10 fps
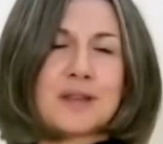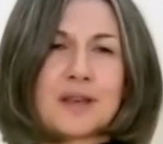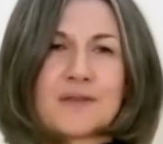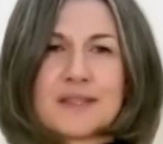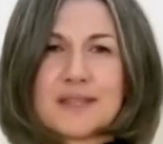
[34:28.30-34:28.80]
the
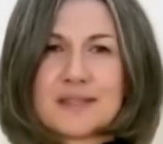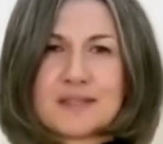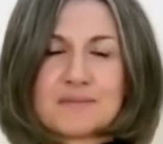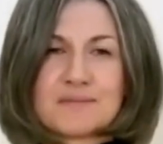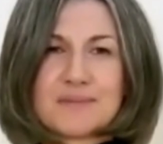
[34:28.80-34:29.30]
nervous
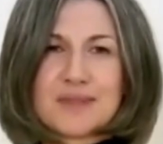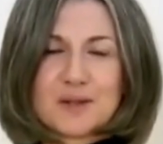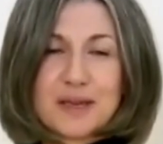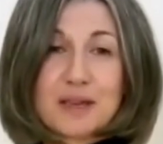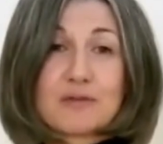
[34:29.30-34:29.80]
system,
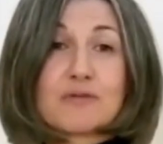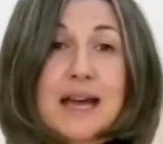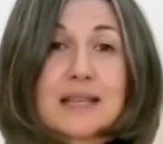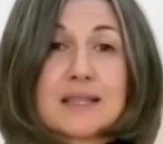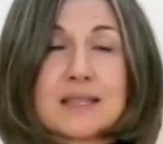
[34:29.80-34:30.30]
so I could
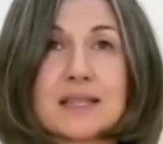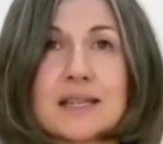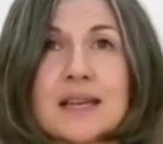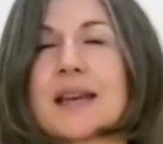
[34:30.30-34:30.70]
rest